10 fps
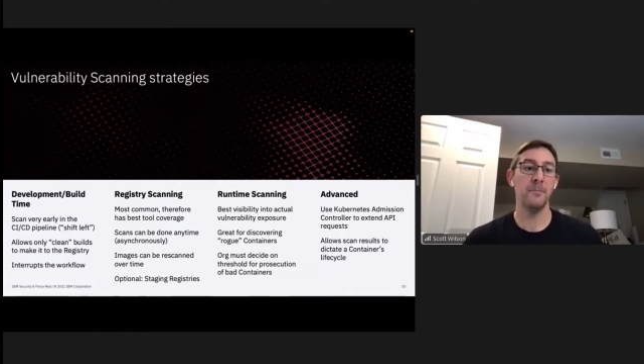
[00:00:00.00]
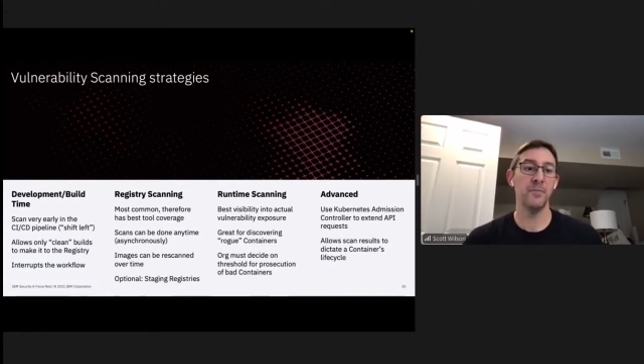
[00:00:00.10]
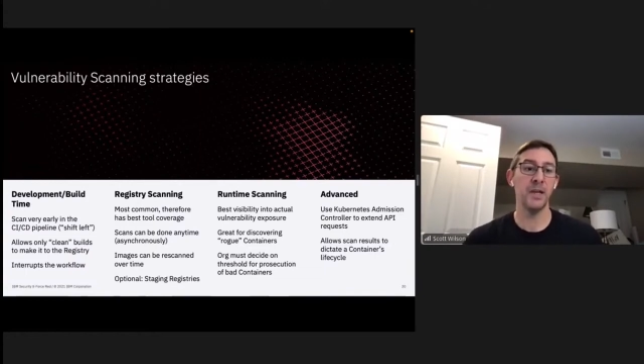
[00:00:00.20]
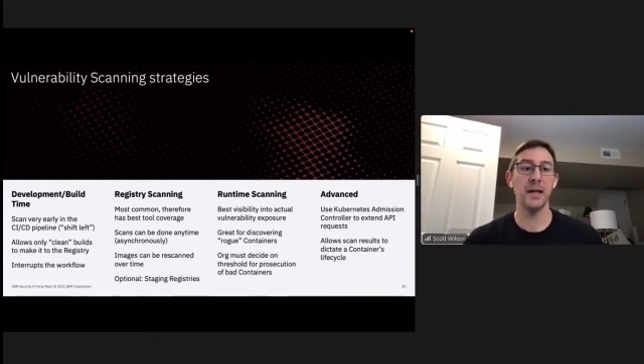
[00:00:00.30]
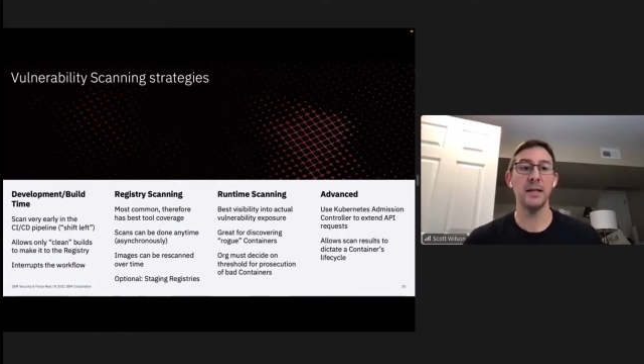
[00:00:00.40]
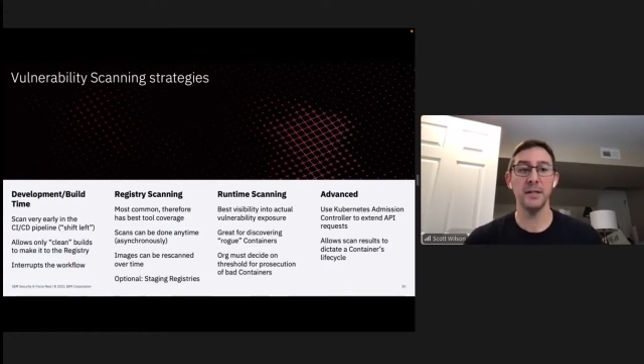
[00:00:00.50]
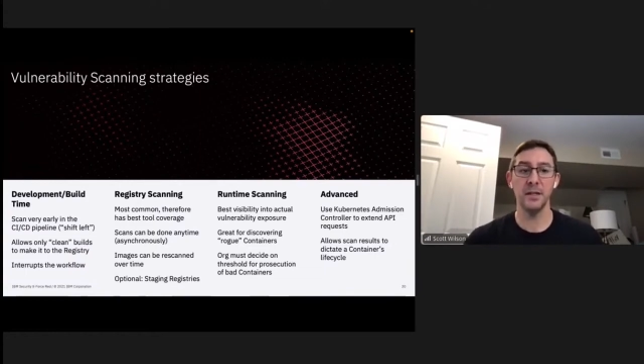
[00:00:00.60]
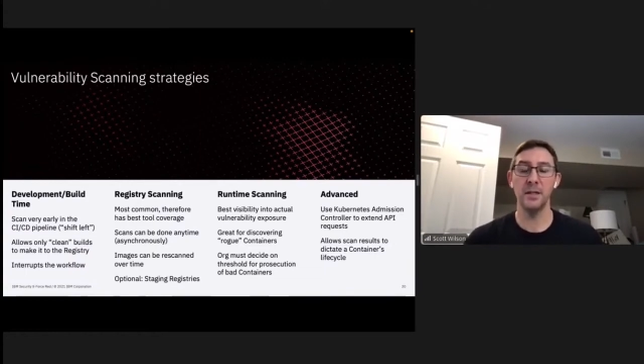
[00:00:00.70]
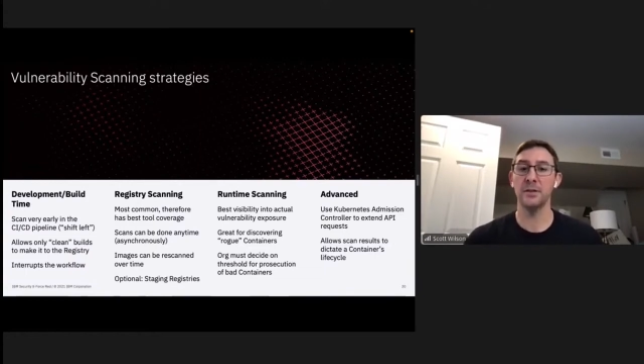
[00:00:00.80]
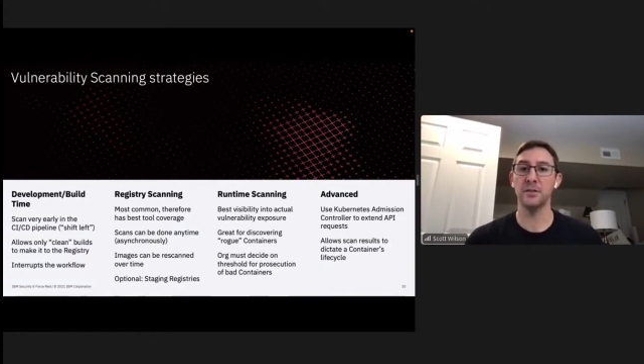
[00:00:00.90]
The idea
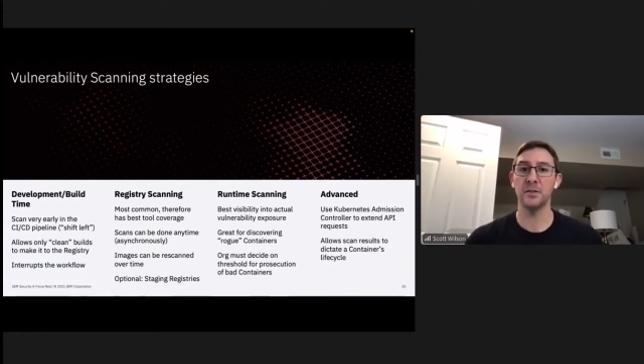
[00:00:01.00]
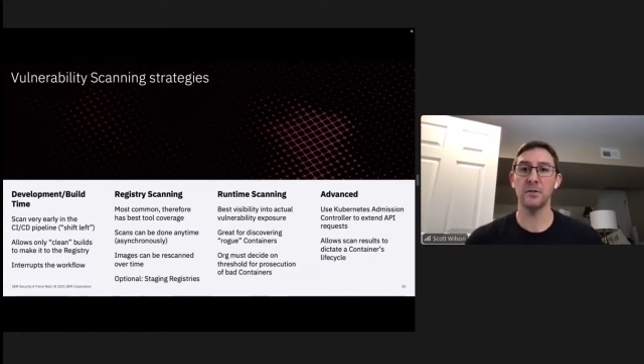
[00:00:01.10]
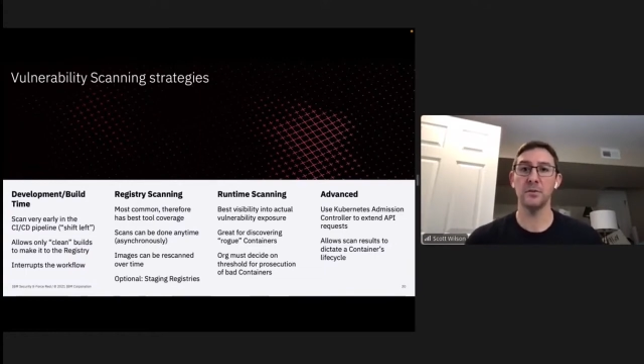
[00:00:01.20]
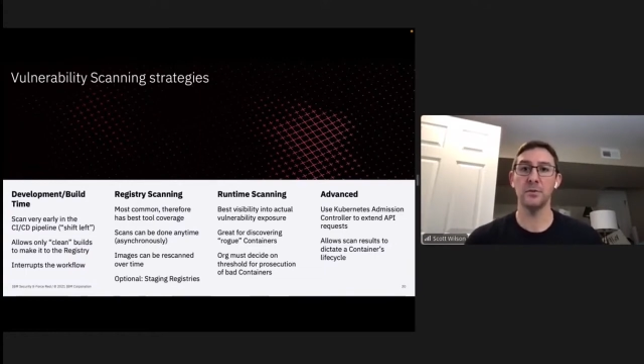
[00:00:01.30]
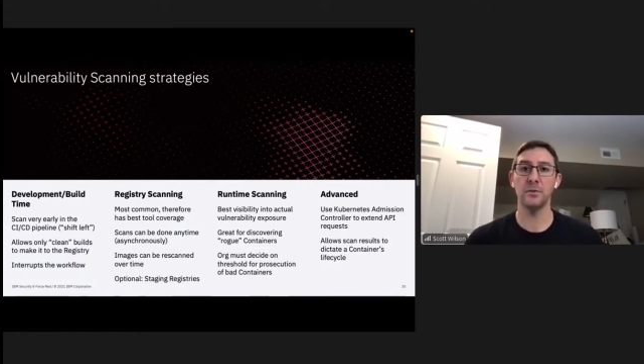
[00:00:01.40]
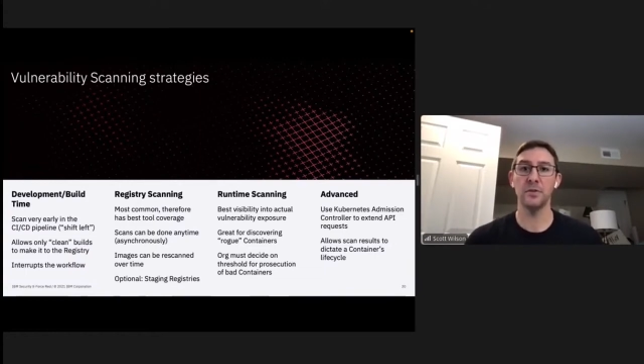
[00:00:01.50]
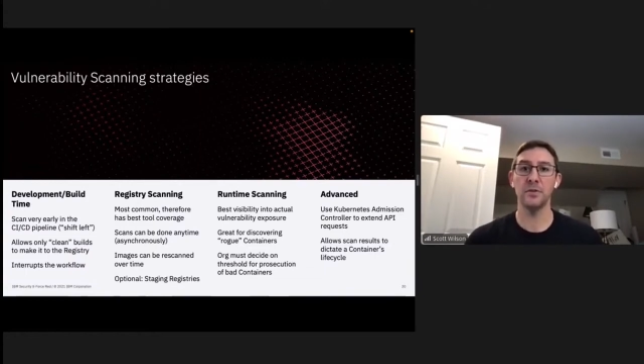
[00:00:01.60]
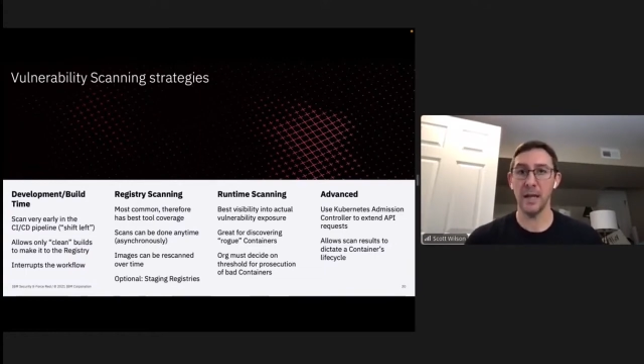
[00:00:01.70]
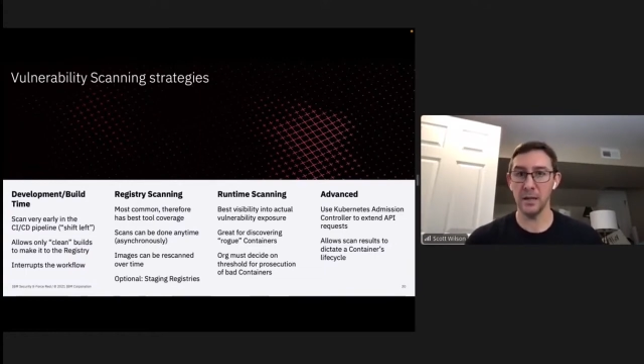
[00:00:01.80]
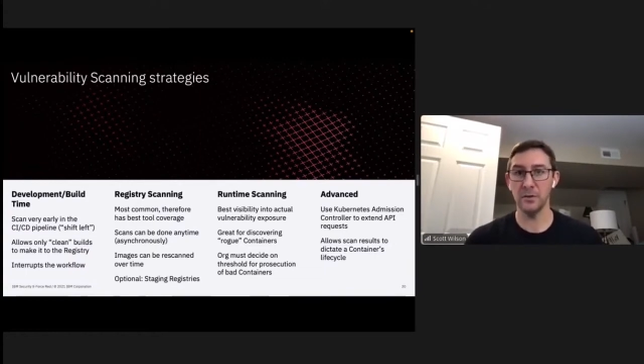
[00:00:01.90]
here is to
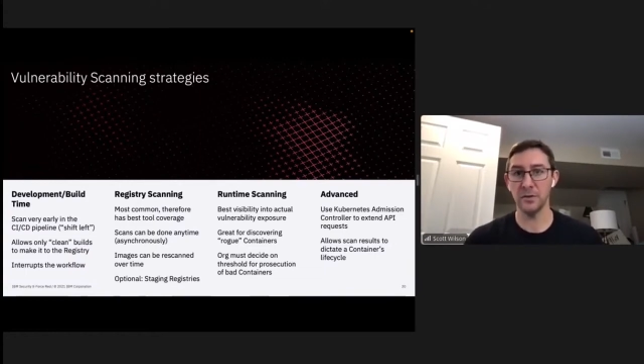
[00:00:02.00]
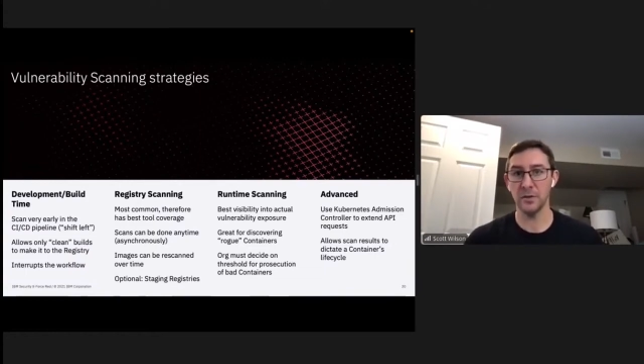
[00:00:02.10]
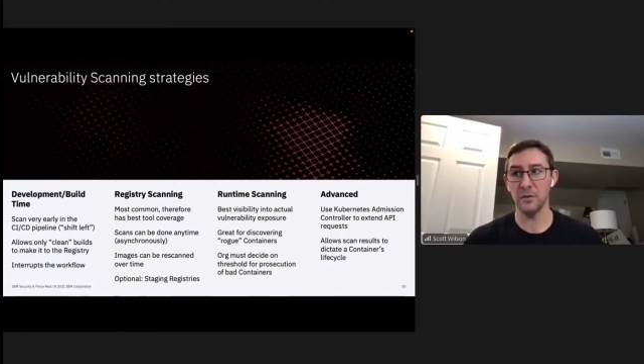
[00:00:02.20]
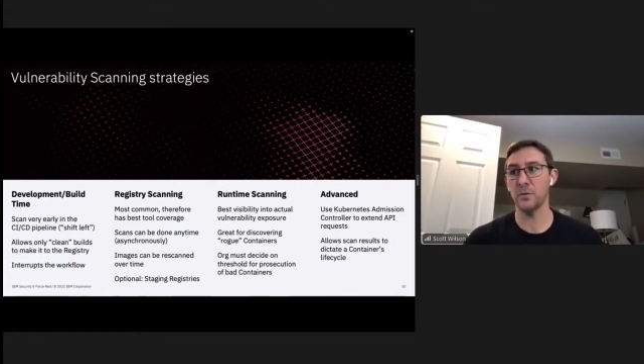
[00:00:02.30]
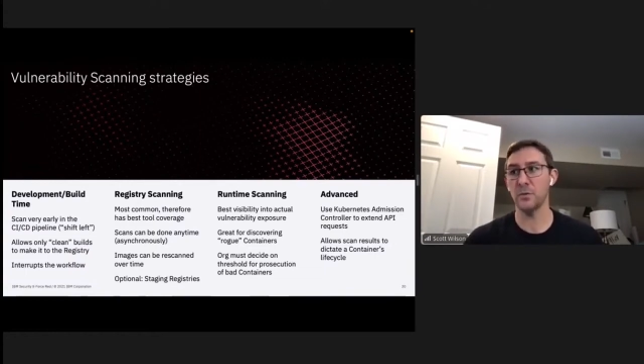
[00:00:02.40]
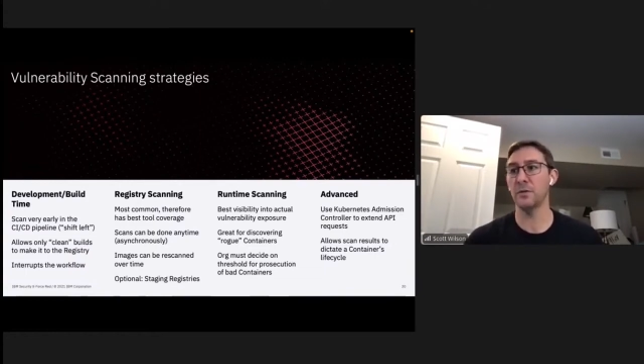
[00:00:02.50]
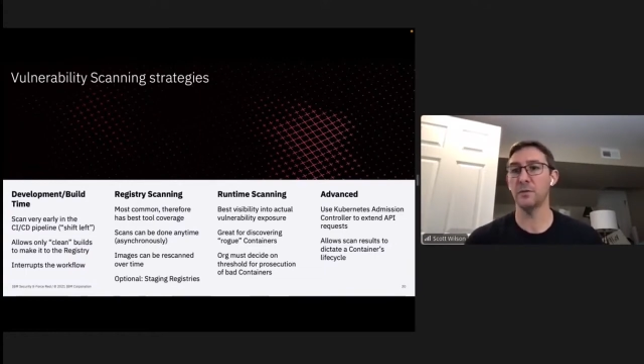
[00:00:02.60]
scan your software